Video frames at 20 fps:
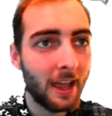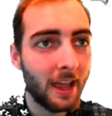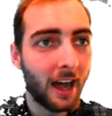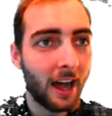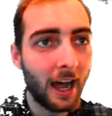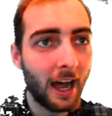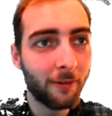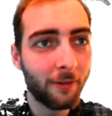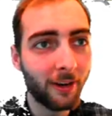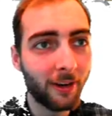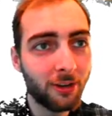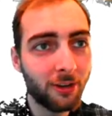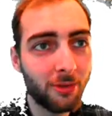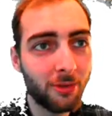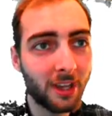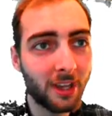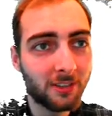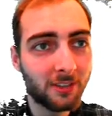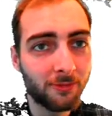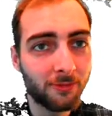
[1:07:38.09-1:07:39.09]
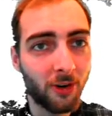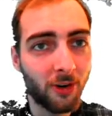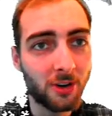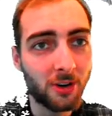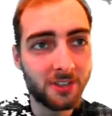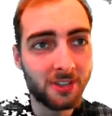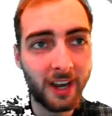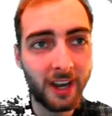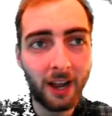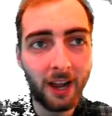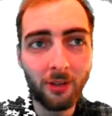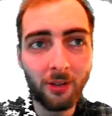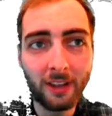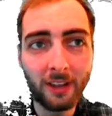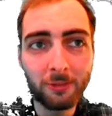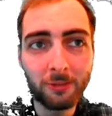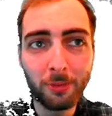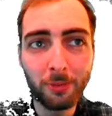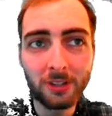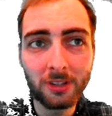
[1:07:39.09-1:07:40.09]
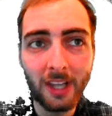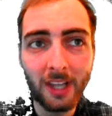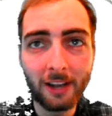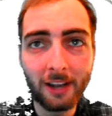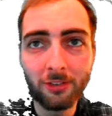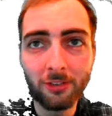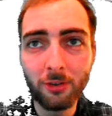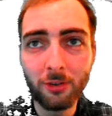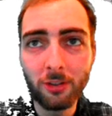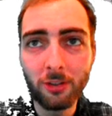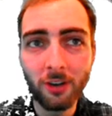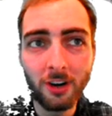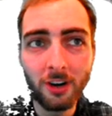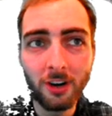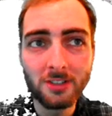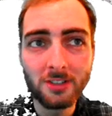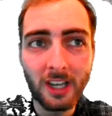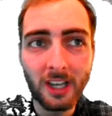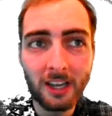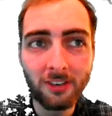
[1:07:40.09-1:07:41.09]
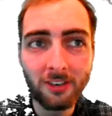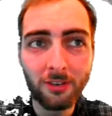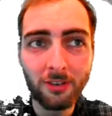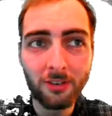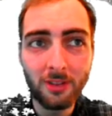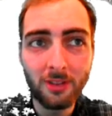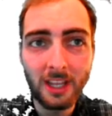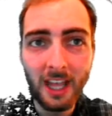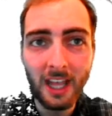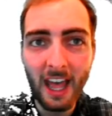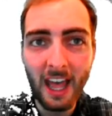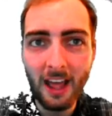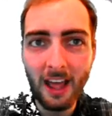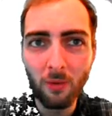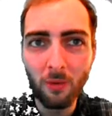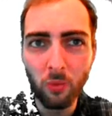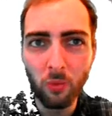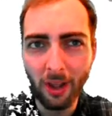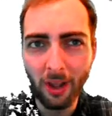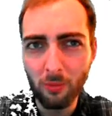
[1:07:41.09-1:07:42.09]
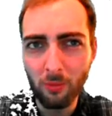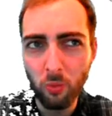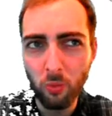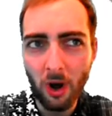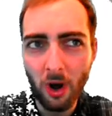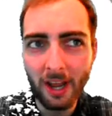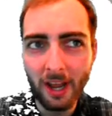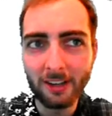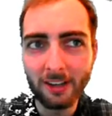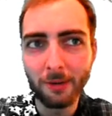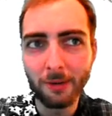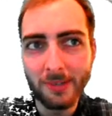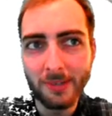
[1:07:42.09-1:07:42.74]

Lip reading: If I do this first, then I only have to put that 2/3 into the 1/8 term.